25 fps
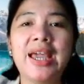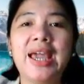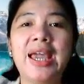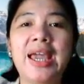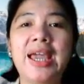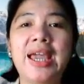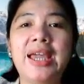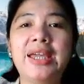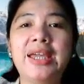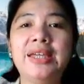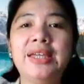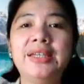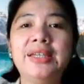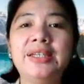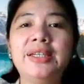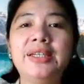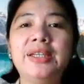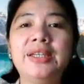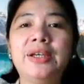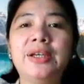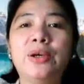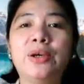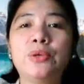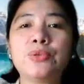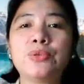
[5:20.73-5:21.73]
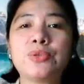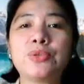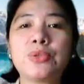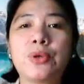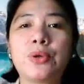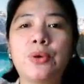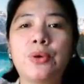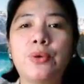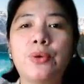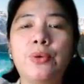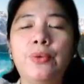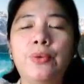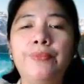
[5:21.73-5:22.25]
and
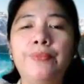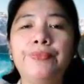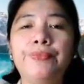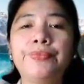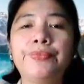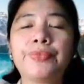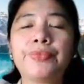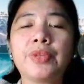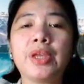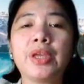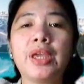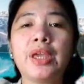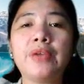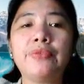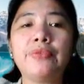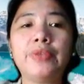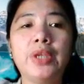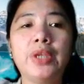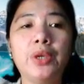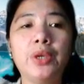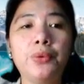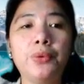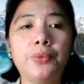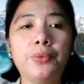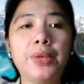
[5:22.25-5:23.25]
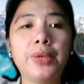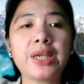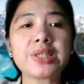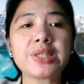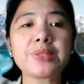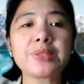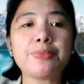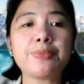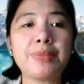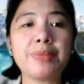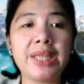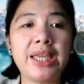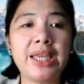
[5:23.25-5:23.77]
also if you
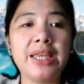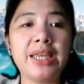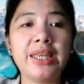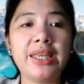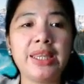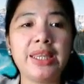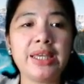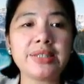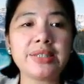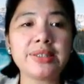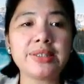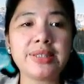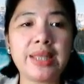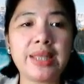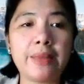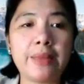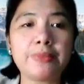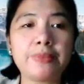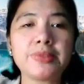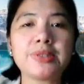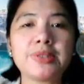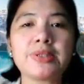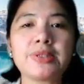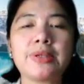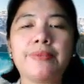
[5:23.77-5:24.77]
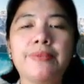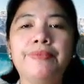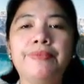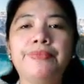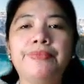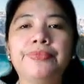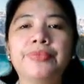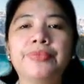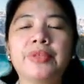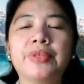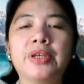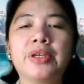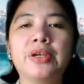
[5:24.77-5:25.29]
explain the steps
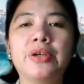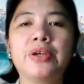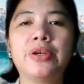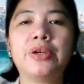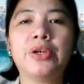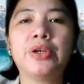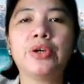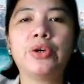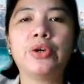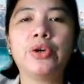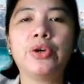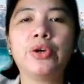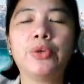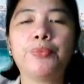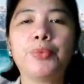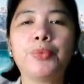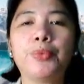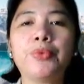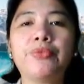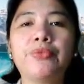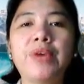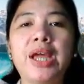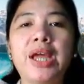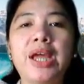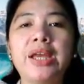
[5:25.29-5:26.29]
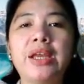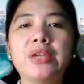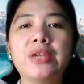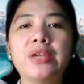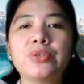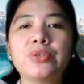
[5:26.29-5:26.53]
or provide a